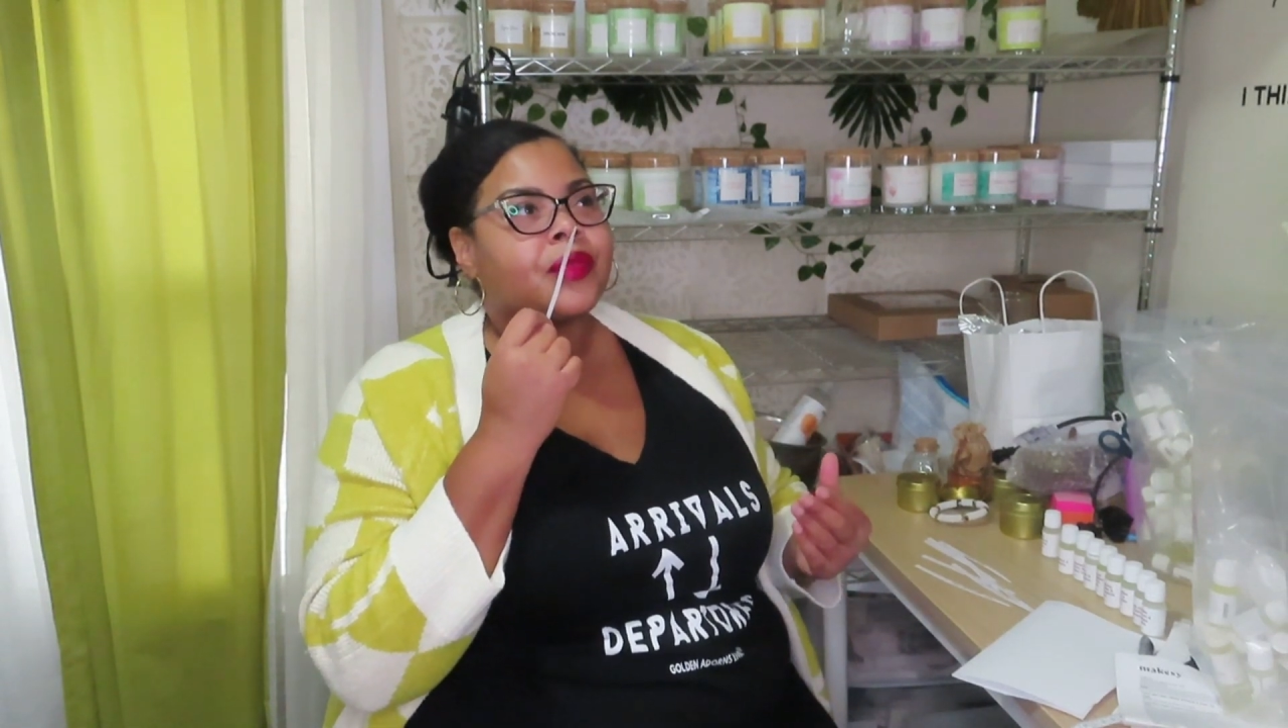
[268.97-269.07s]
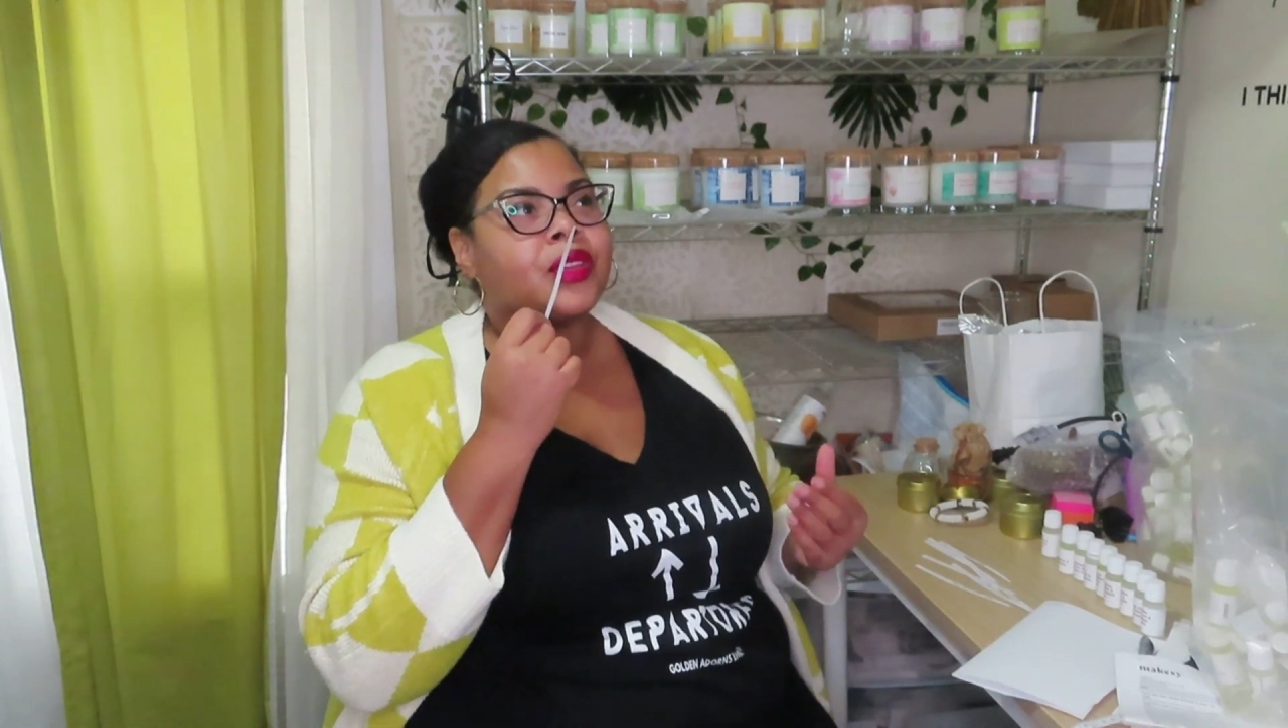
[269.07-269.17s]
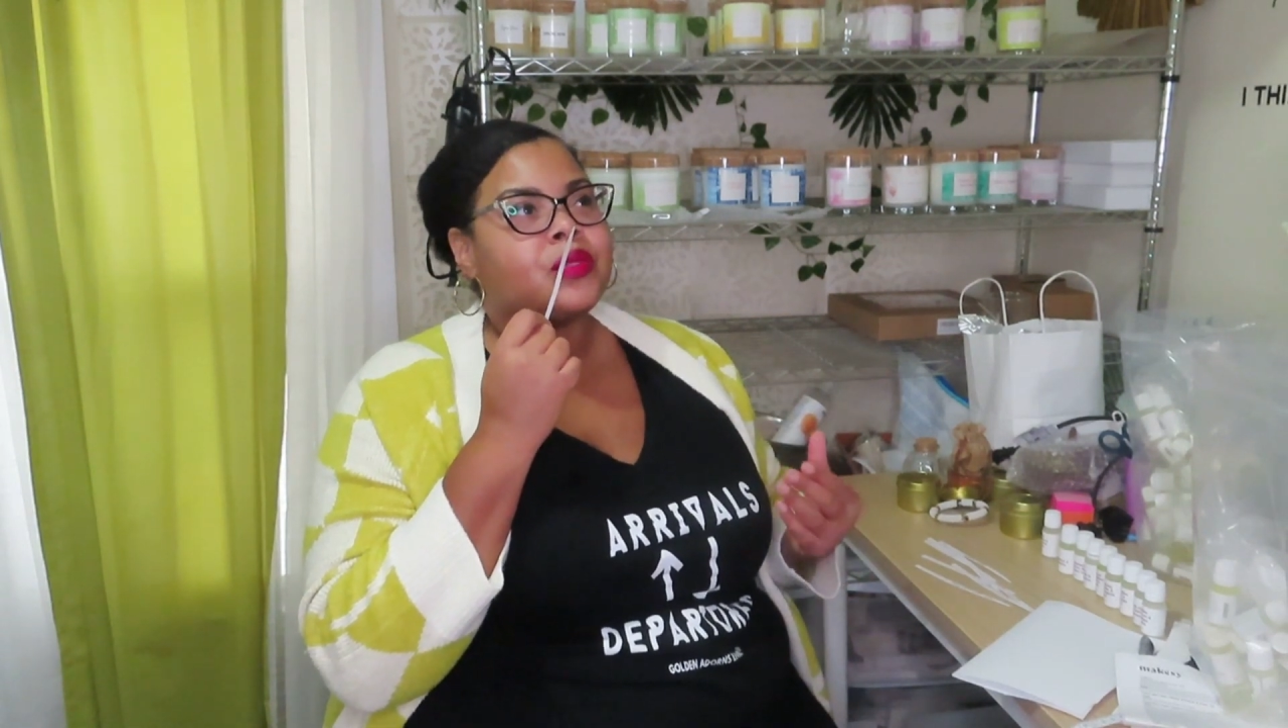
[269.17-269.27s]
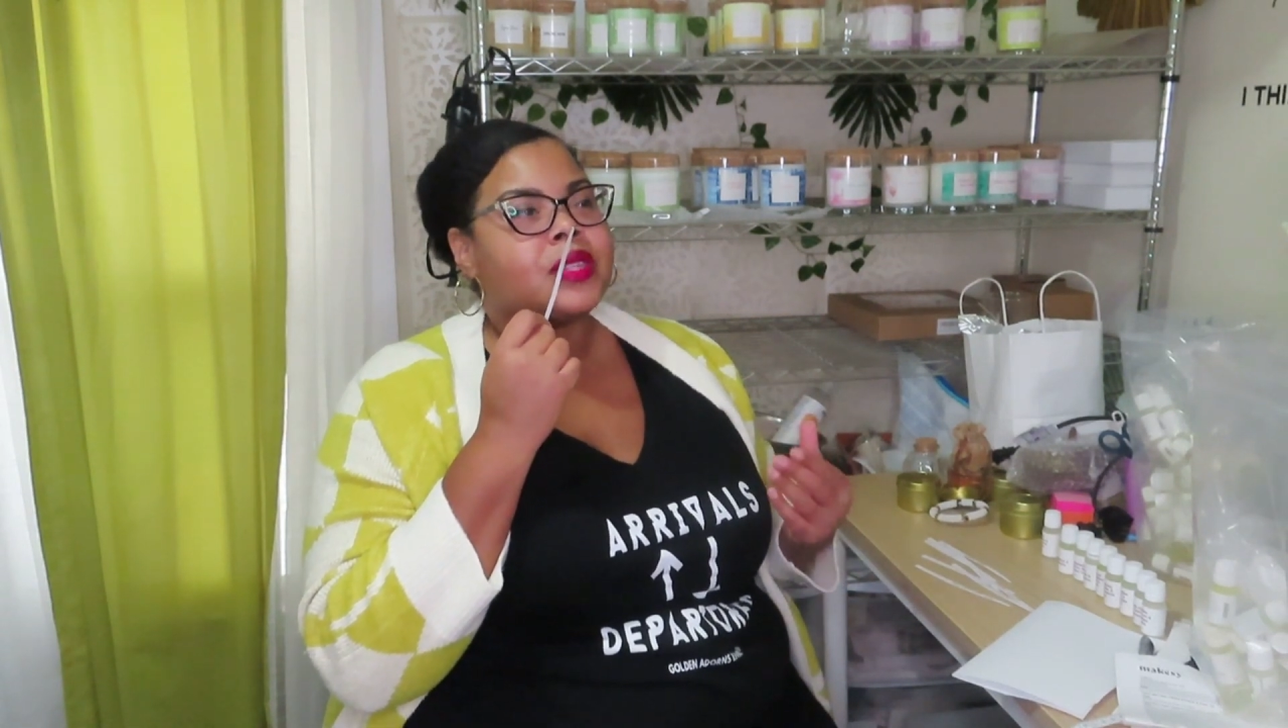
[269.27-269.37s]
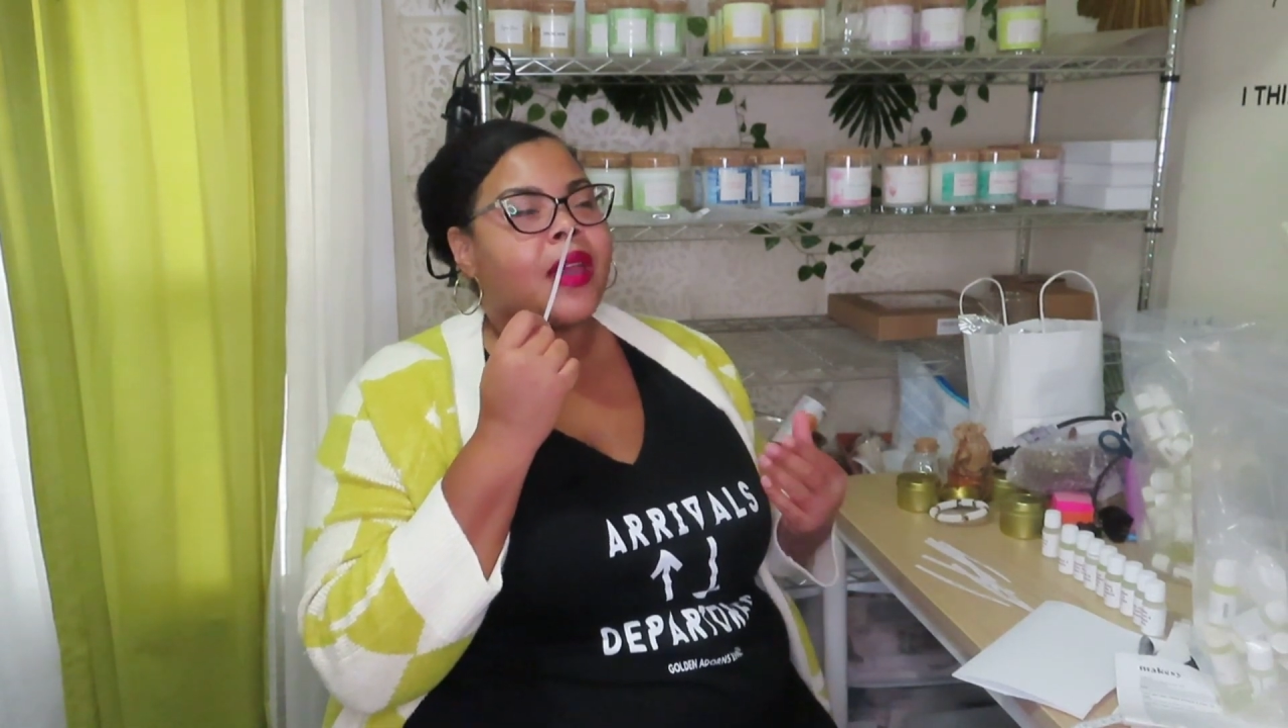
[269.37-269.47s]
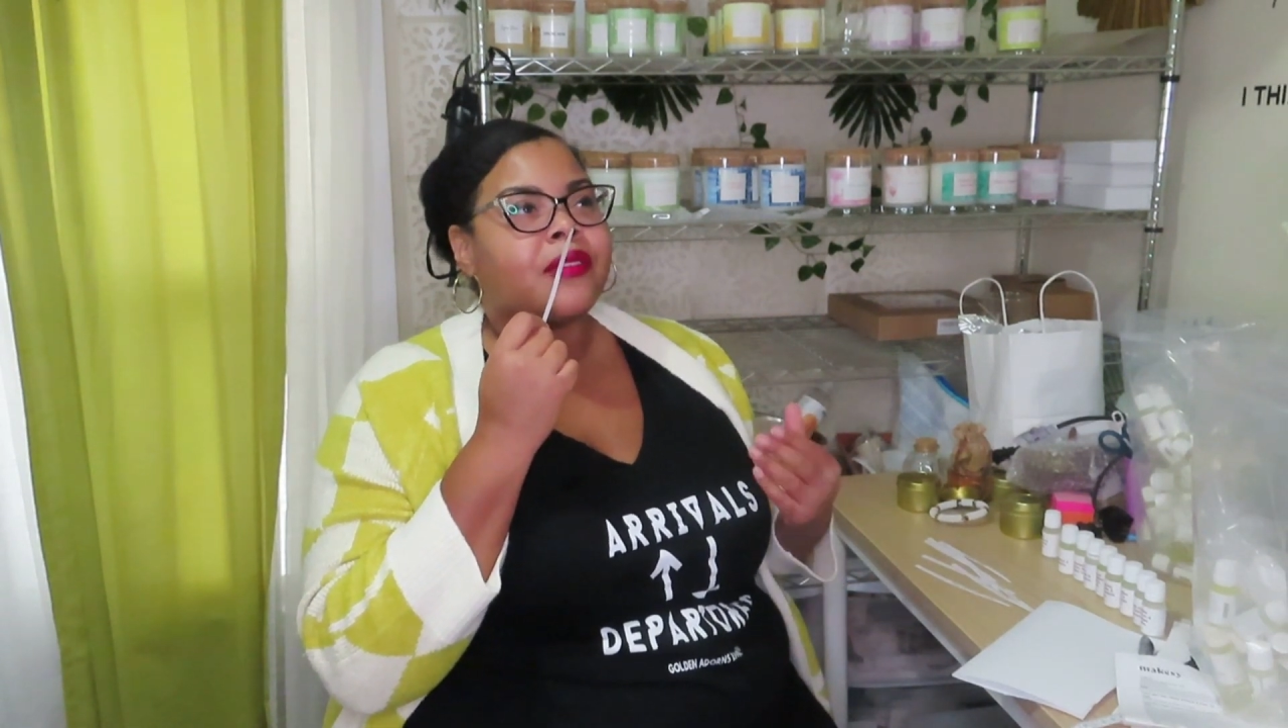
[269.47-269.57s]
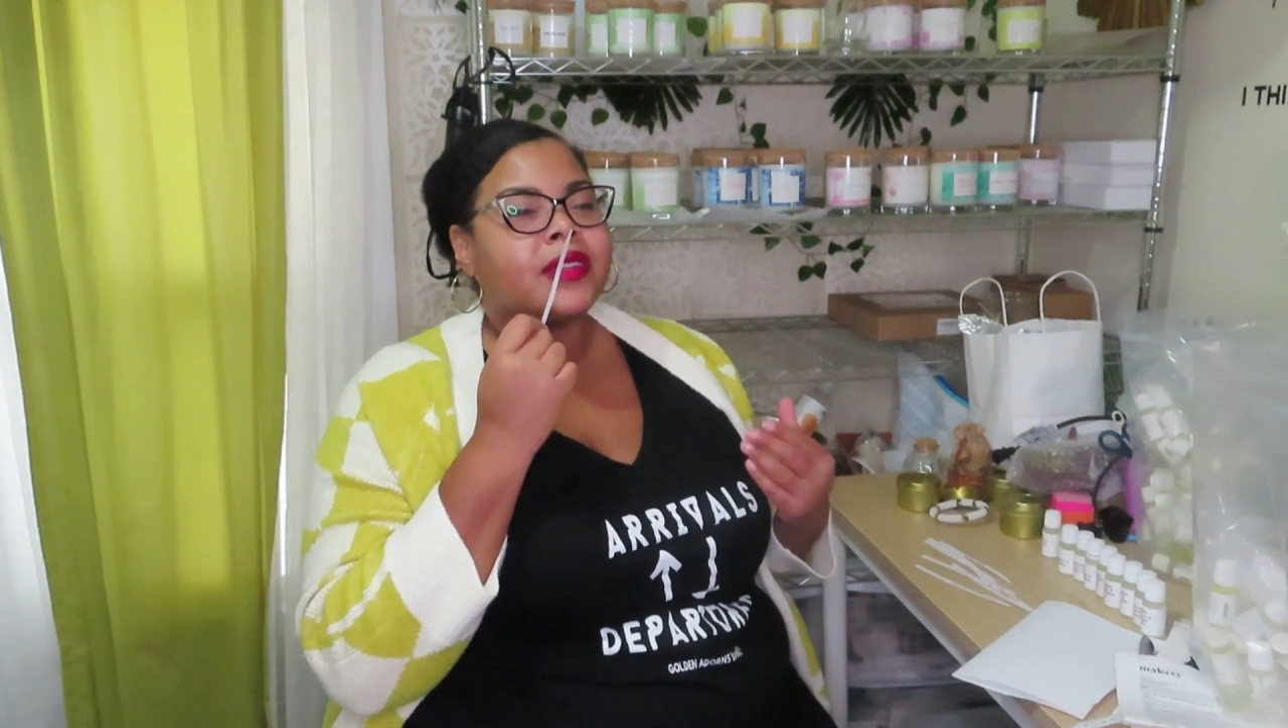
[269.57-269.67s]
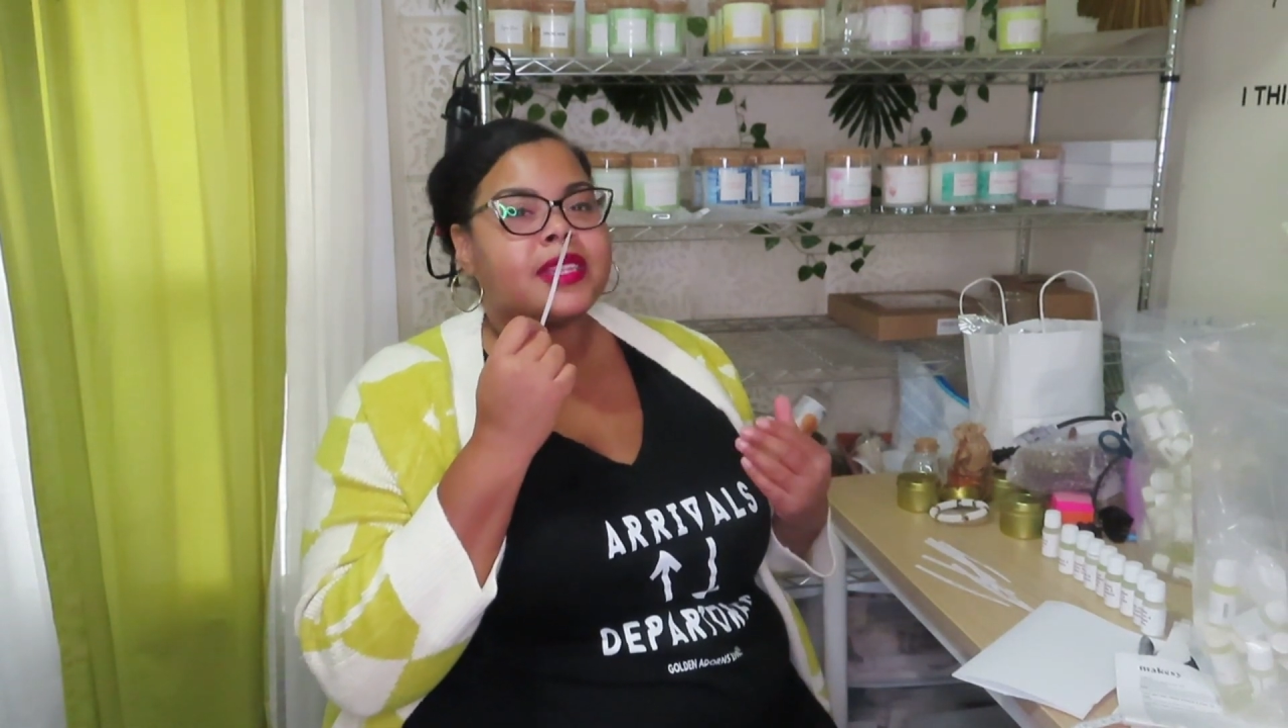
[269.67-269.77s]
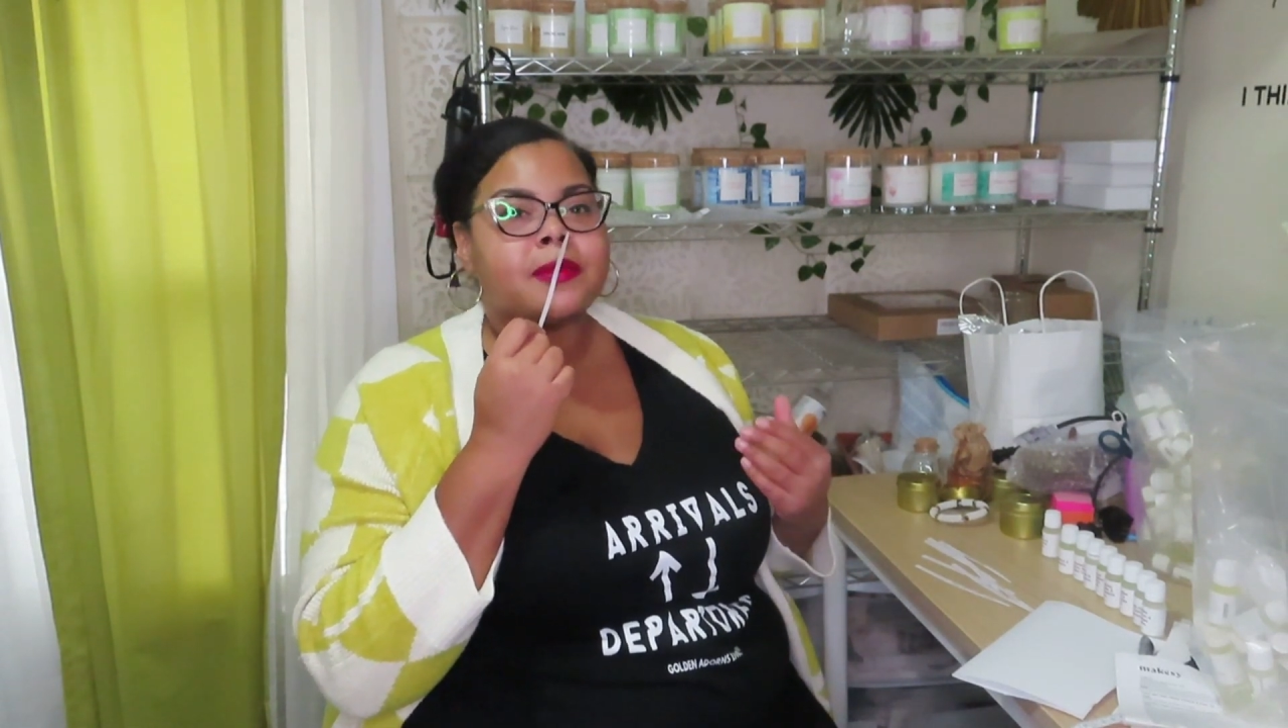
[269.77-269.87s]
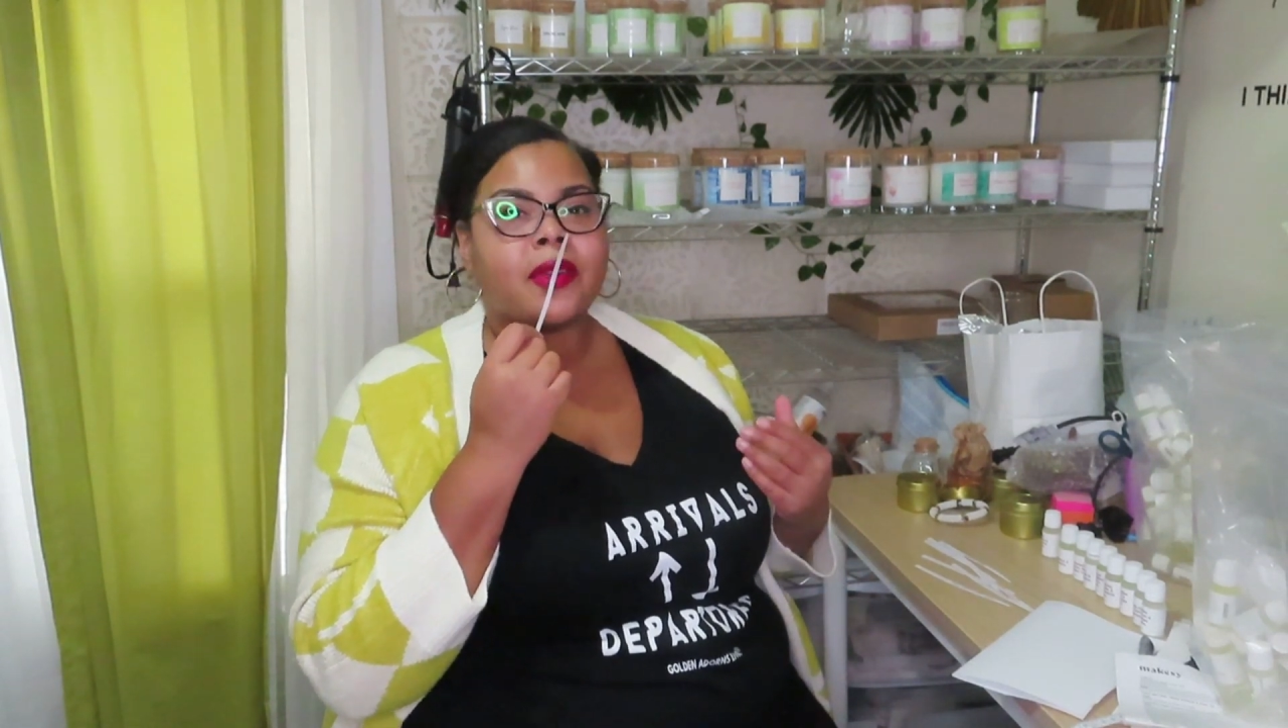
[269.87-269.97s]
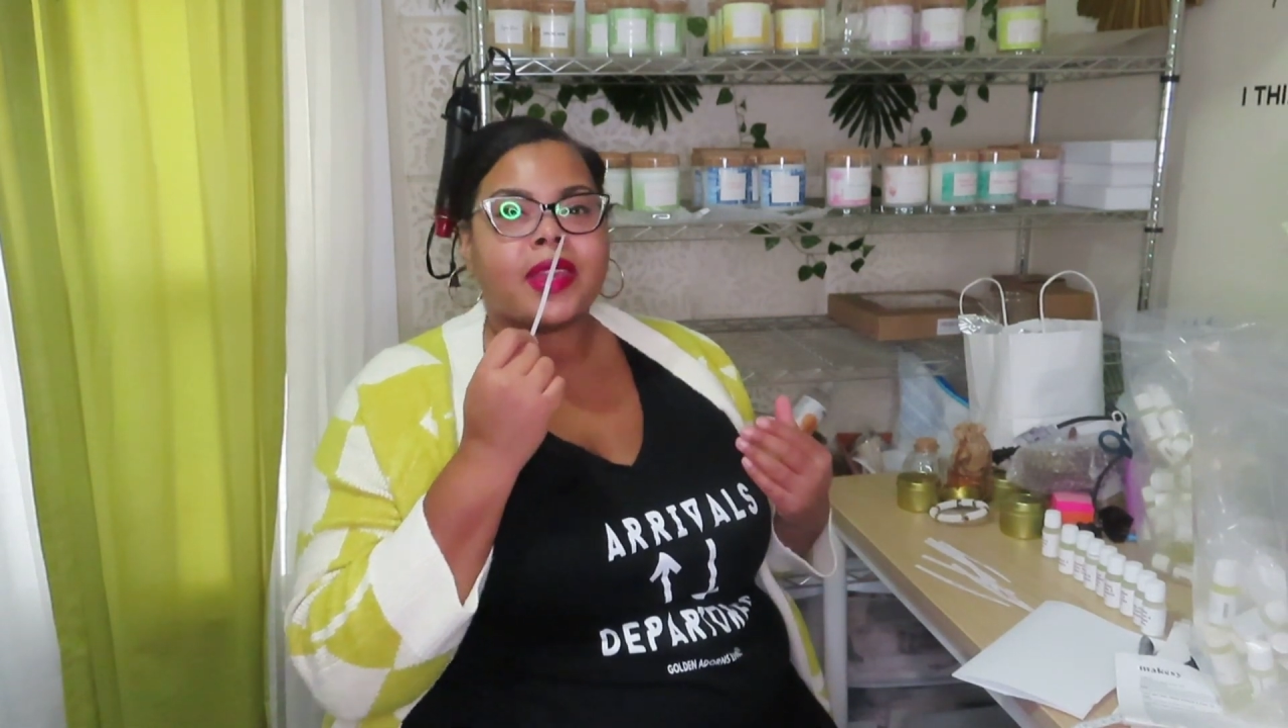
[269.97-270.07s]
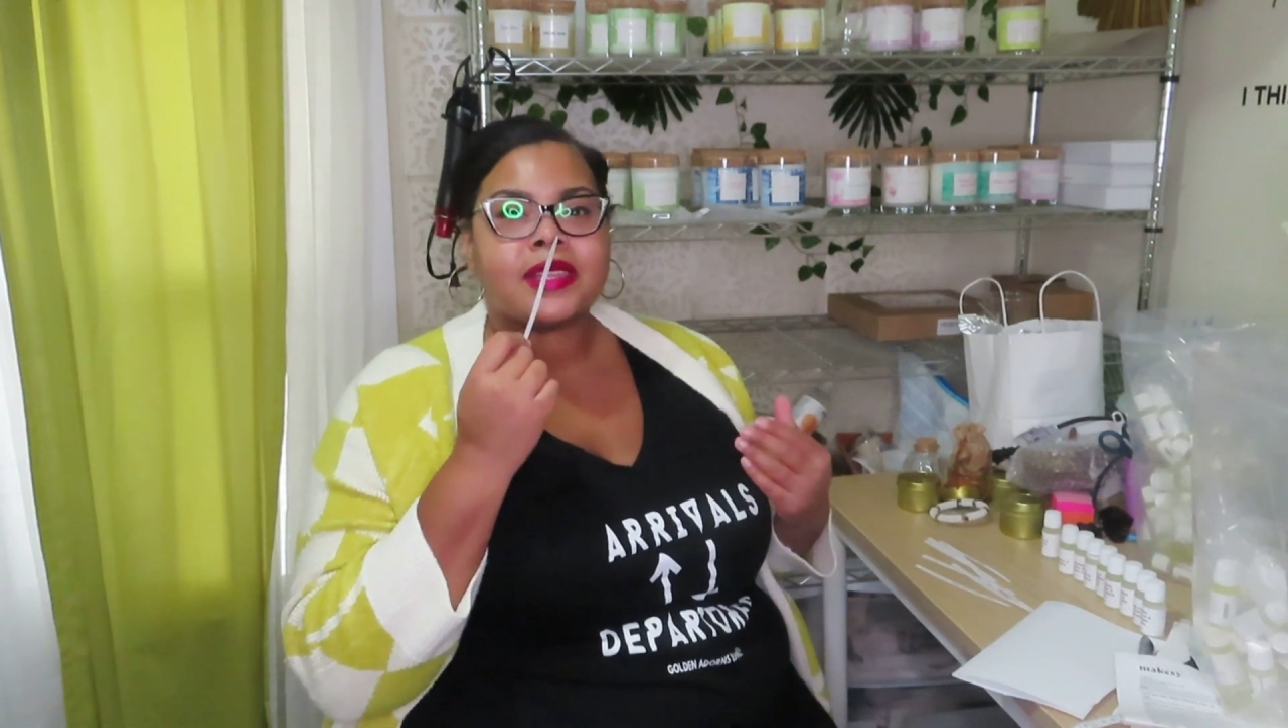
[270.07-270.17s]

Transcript: You definitely smell